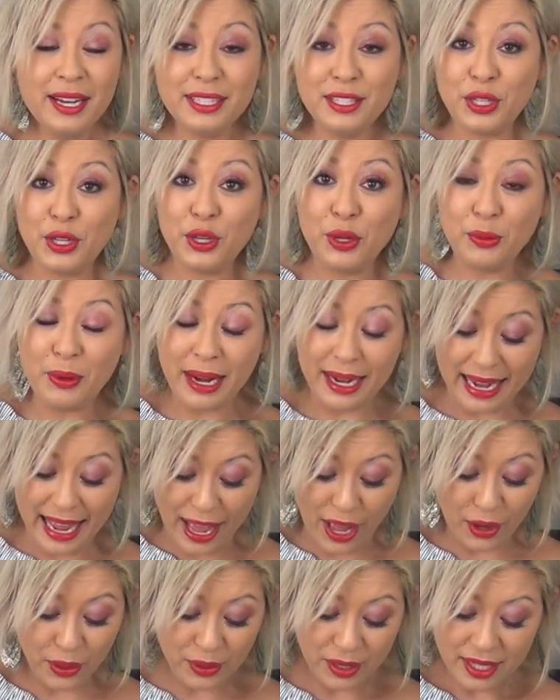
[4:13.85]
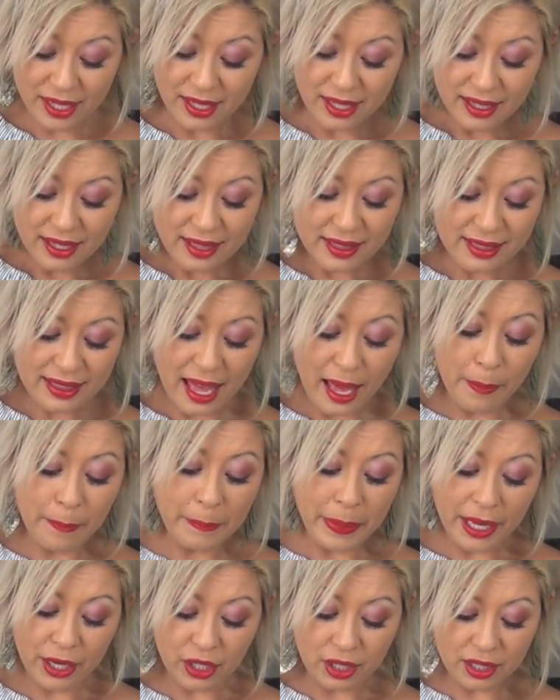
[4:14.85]
gonna tell you right now,
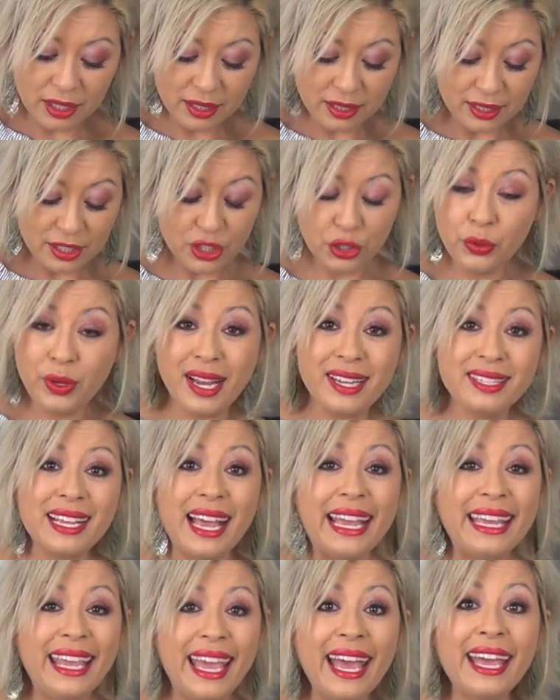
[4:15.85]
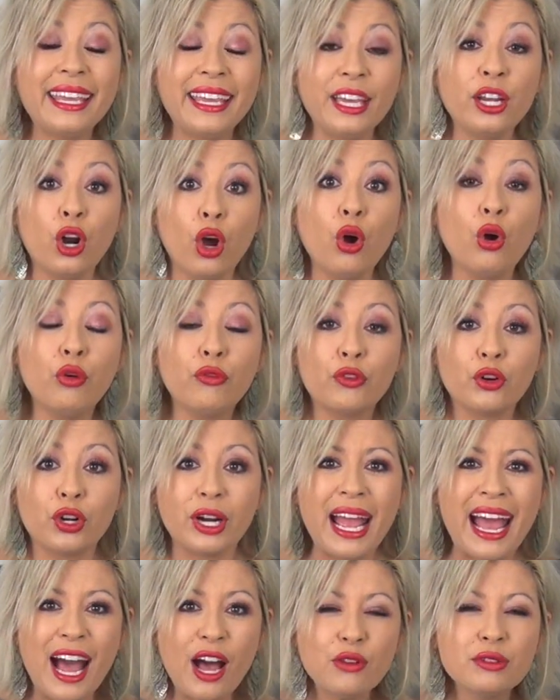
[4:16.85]
that butter, you guys, I can't get
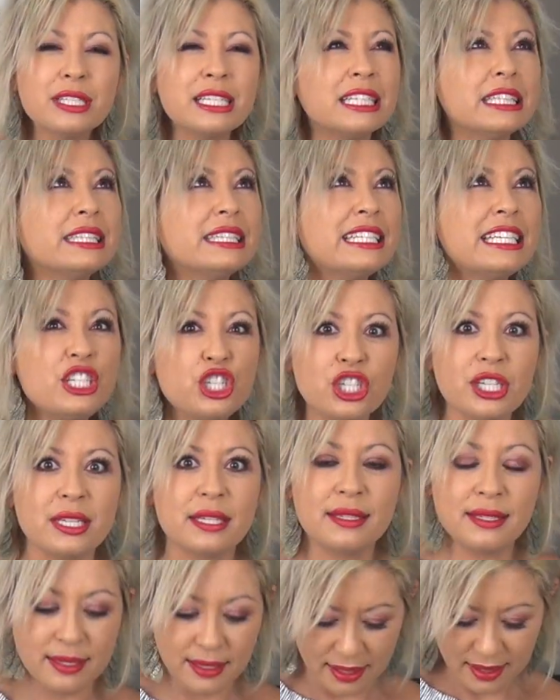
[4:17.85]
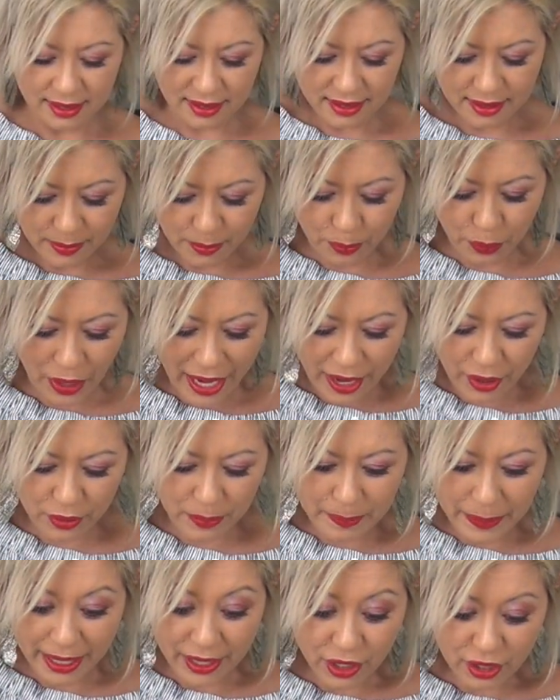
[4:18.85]
over how delicious
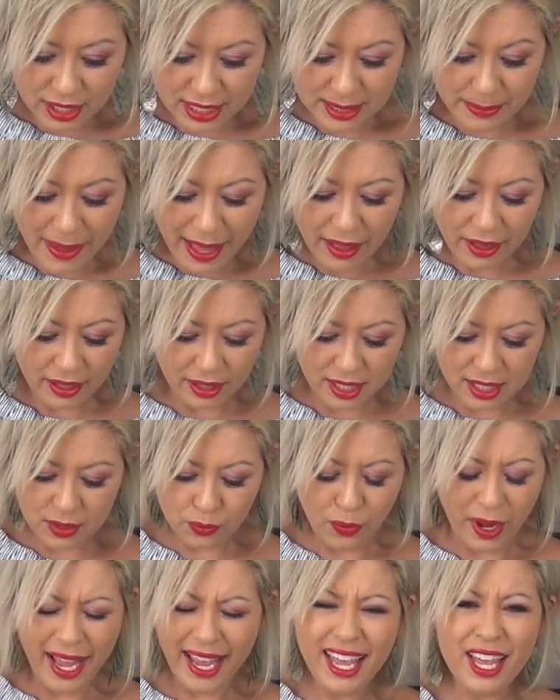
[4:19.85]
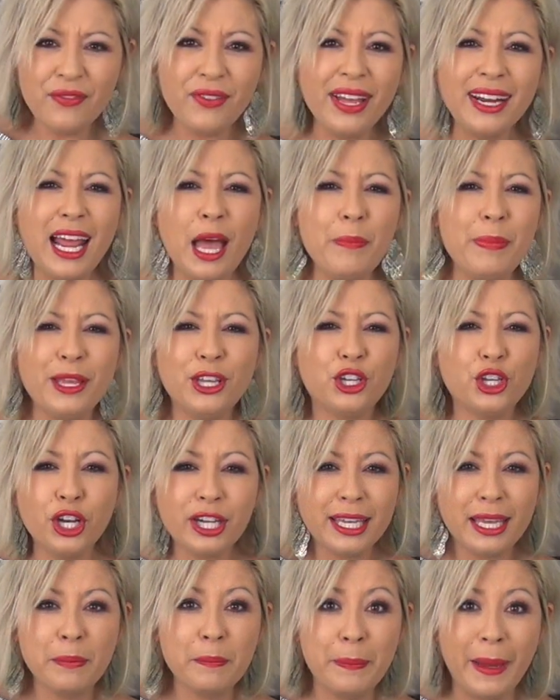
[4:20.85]
brown butter smells. Why have I not been
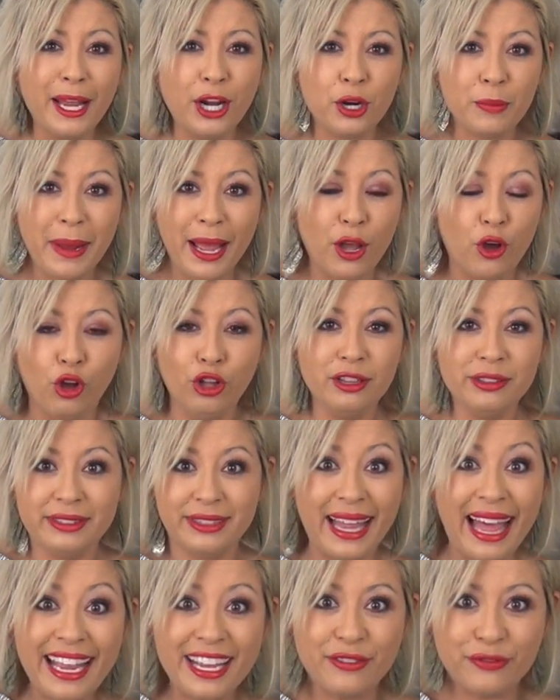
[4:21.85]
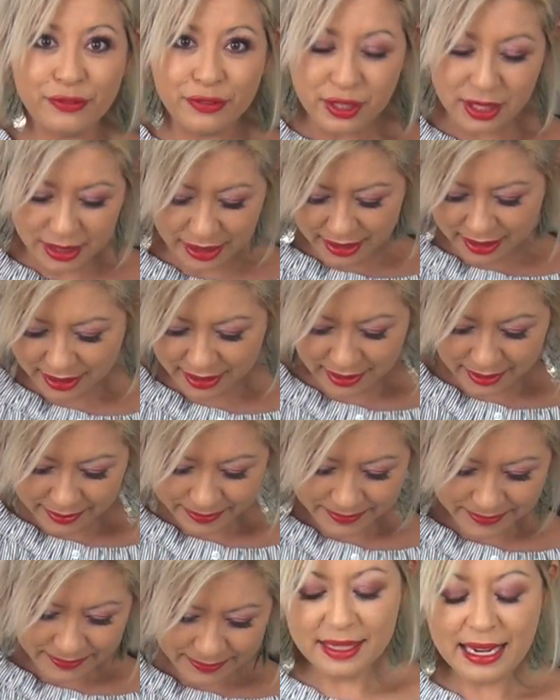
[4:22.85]
cooking butter my whole
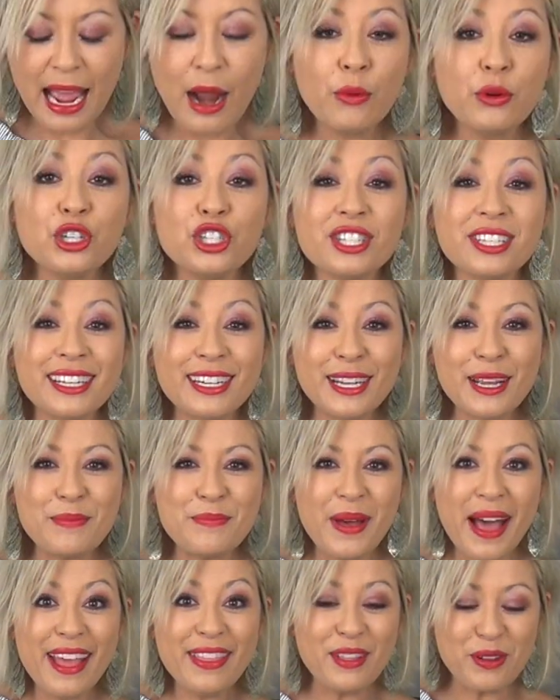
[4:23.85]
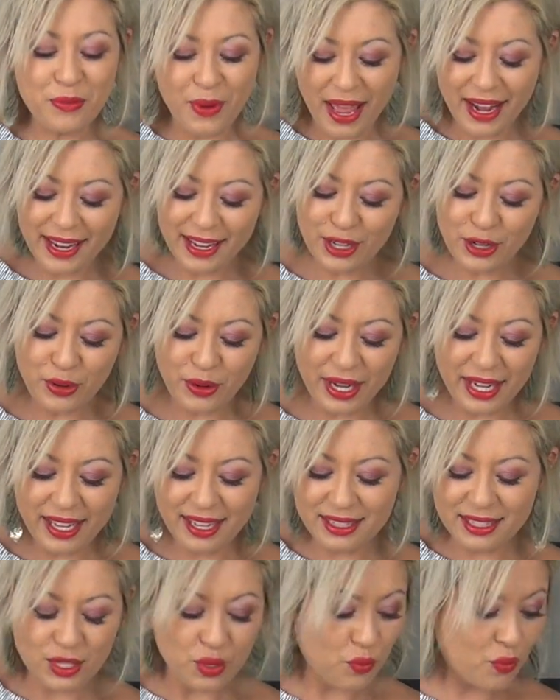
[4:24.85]
life? Now we're just gonna combine the wet
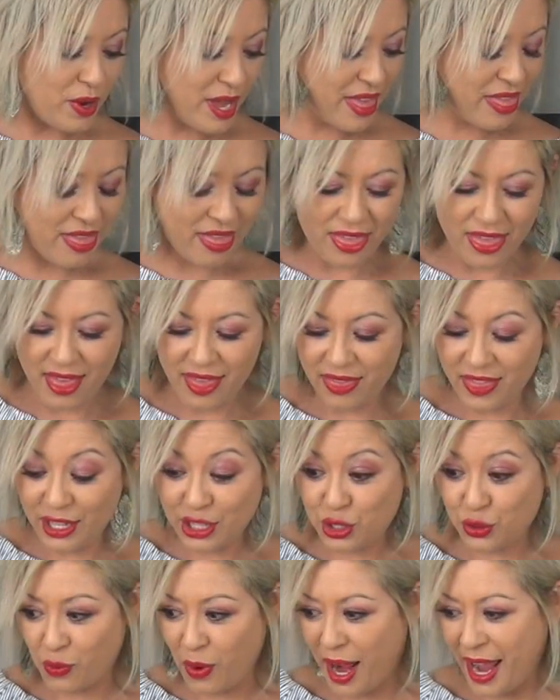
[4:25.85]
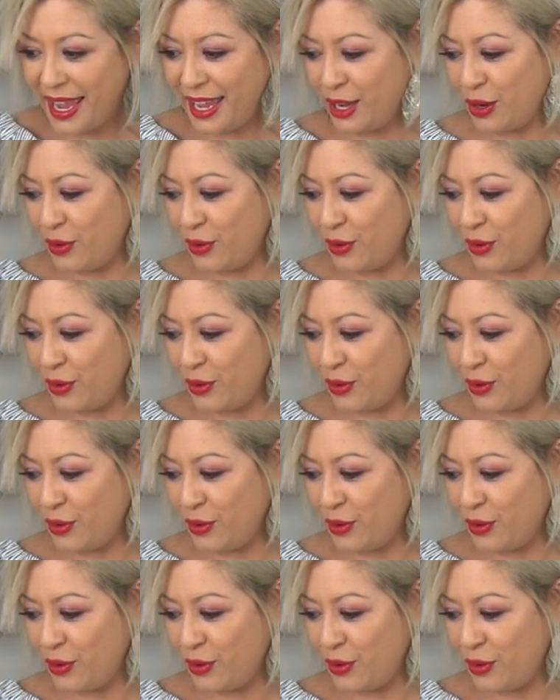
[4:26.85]
ingredients with the dry